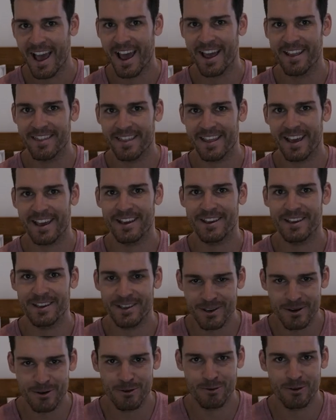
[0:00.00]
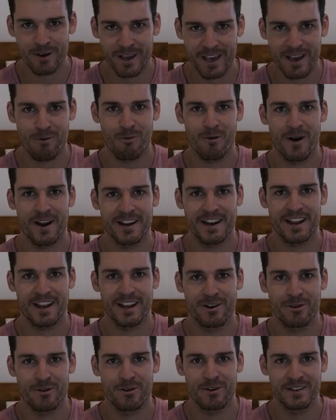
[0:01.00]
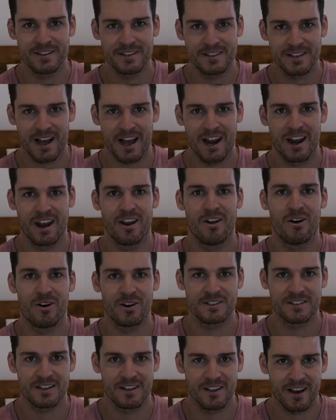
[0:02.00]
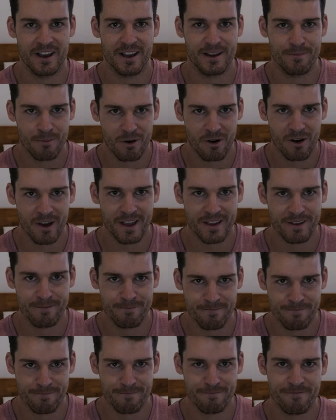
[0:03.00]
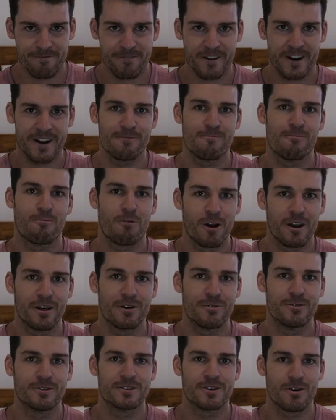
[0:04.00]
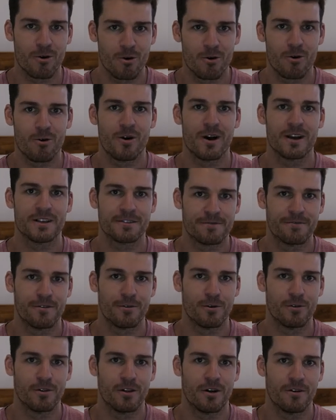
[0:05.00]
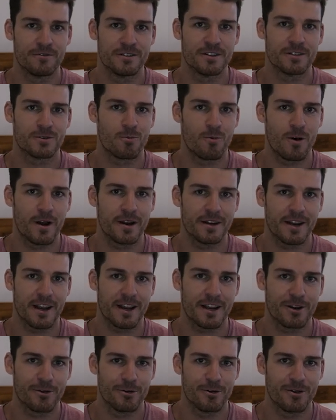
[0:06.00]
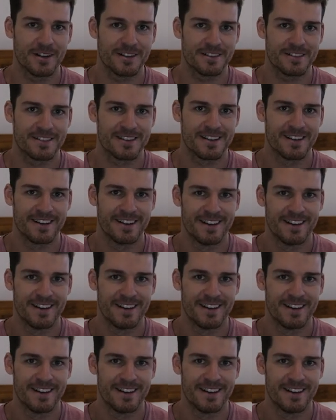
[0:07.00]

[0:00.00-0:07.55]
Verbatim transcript: And they, you'll get one yen coins a lot. Like my friggin' wallet was always full of just one yen coins.